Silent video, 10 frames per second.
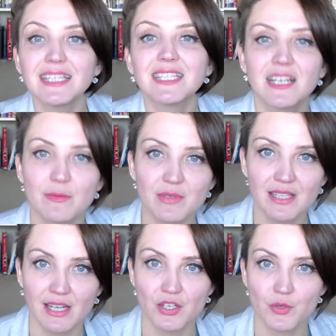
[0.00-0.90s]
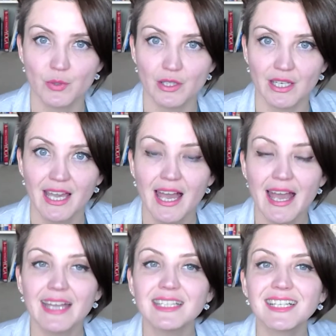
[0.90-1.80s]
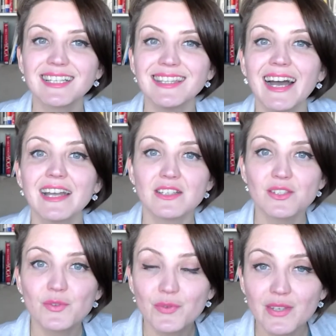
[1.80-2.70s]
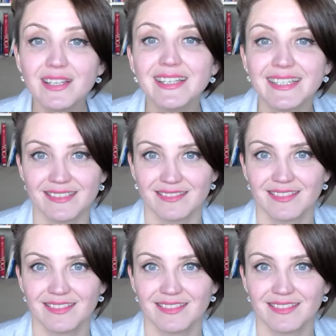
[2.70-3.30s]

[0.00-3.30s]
it comes naturally and clients feel it.